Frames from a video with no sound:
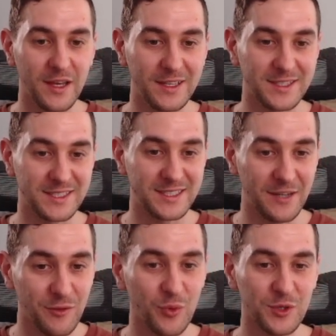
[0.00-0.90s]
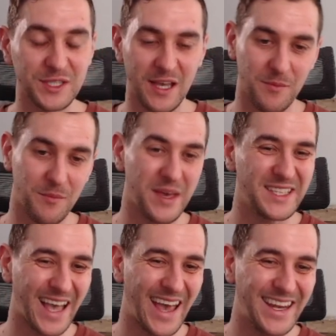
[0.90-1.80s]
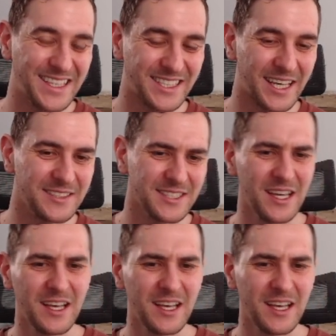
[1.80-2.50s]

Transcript: is 7% makes any sense?